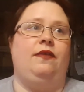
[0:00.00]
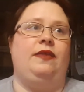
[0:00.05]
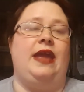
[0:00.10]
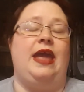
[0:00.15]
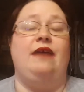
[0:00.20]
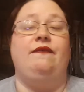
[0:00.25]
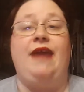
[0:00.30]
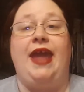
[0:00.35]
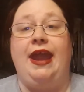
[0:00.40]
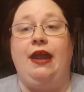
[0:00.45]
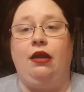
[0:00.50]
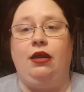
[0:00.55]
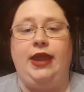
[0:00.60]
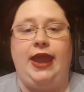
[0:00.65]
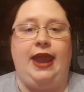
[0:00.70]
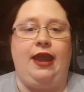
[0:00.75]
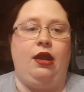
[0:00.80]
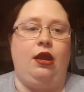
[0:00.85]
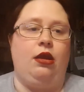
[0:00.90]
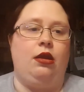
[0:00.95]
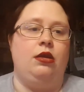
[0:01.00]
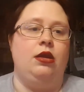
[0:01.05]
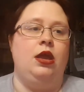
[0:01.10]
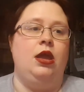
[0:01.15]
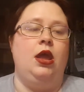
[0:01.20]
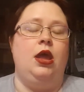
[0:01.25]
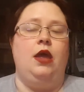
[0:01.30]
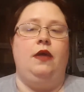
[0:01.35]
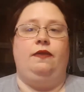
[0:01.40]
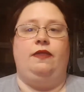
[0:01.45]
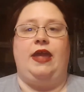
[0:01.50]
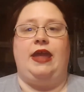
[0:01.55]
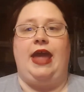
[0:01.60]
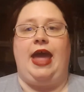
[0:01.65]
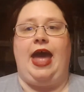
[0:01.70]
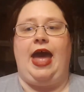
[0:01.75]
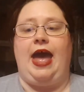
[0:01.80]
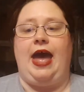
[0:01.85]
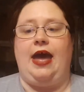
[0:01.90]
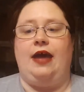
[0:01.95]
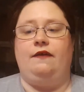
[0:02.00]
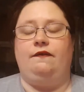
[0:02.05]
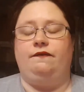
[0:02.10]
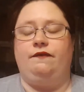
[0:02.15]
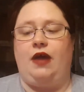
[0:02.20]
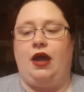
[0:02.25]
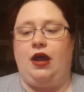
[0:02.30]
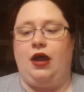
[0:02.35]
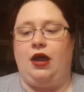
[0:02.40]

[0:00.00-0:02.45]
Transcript: they have hair care, they have